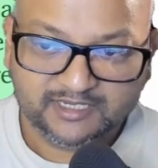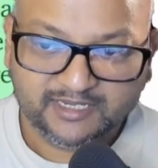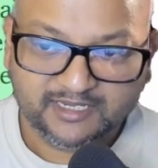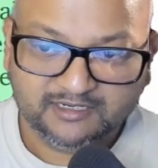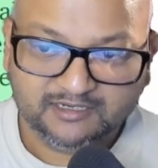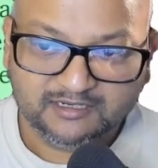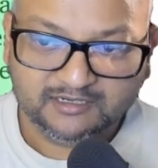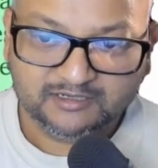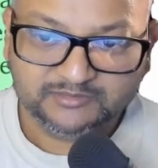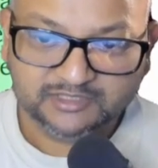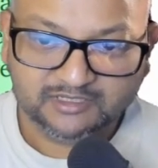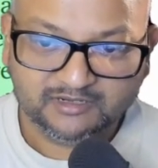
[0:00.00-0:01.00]
in
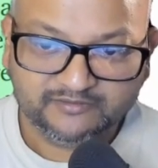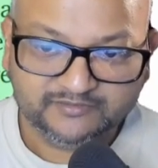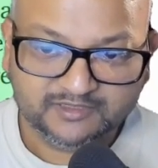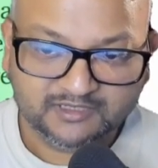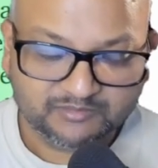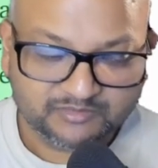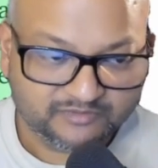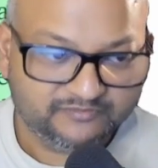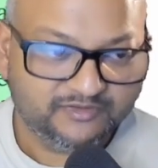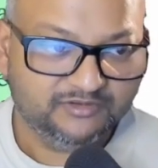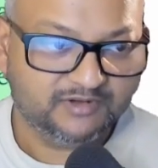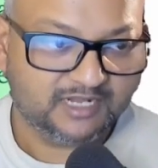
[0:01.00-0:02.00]
terms of the number of
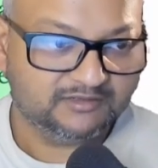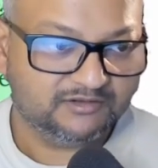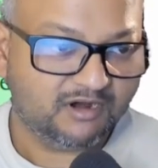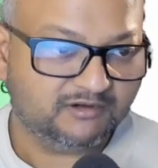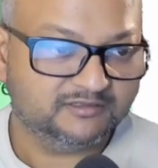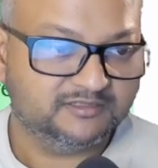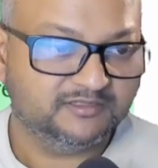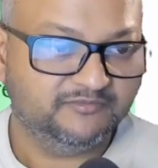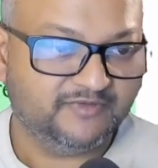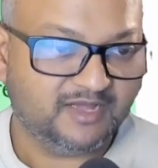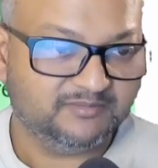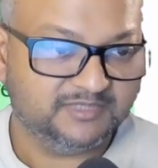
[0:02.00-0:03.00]
new algorithm
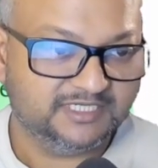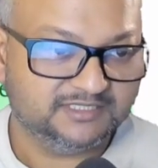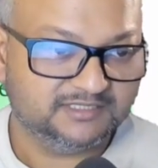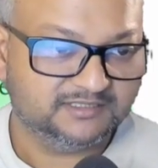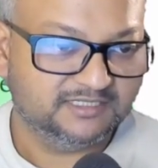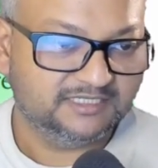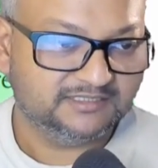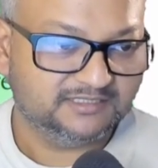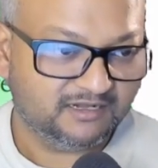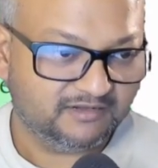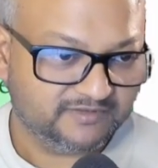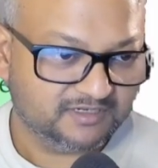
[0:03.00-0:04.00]
families
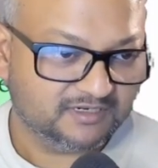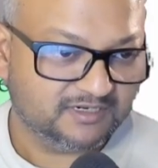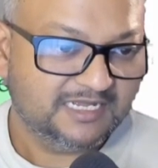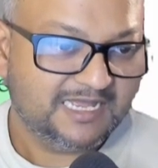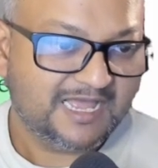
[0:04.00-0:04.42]
discovered